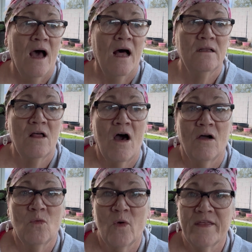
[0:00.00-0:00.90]

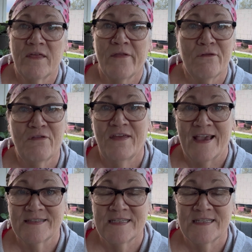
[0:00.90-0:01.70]
along with other things.